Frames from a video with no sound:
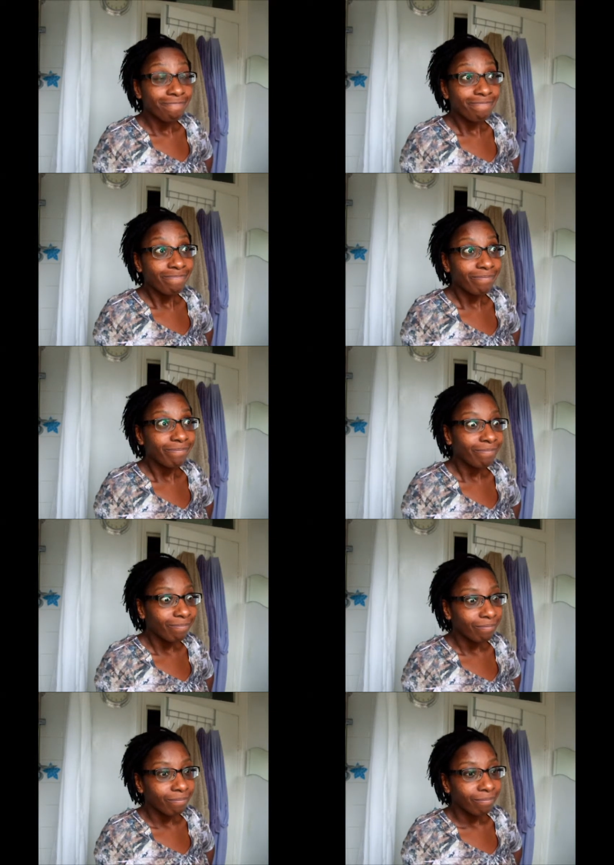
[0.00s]

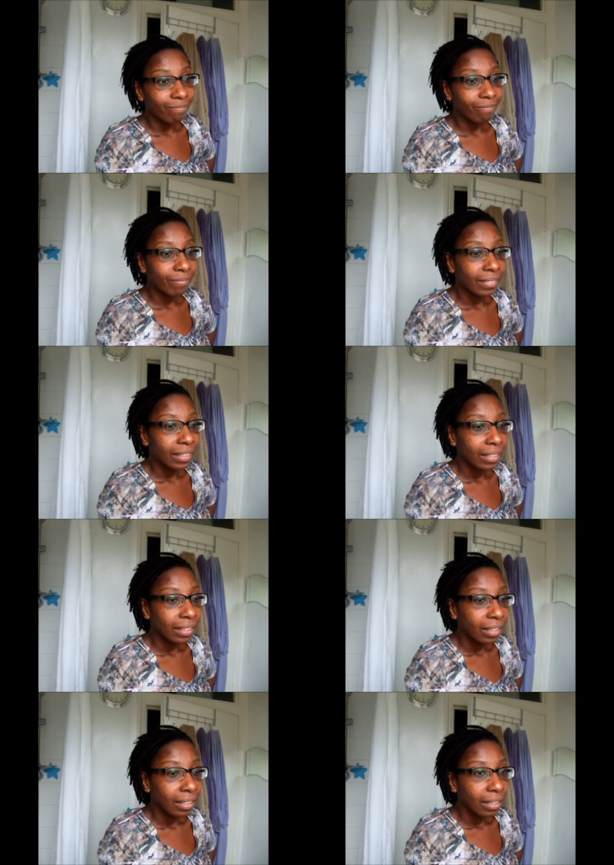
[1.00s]

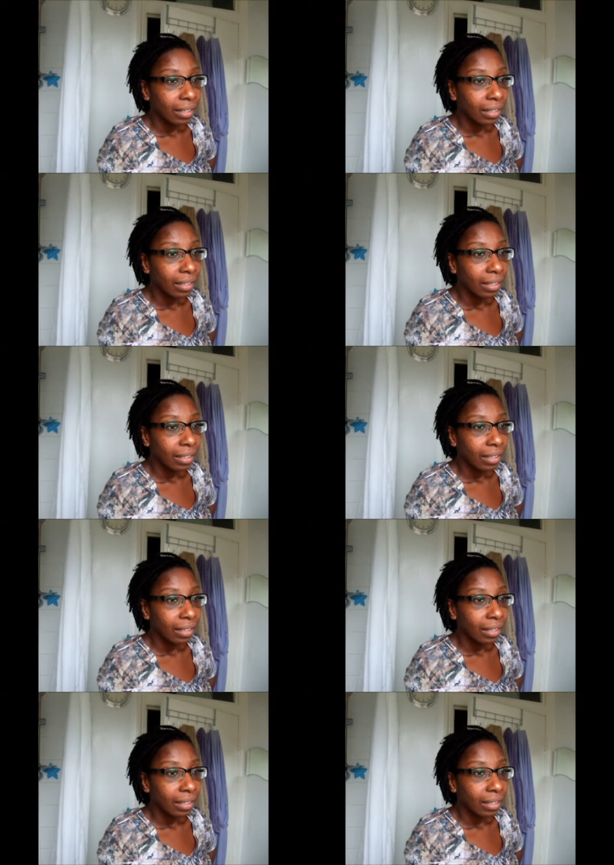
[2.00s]
[no speech]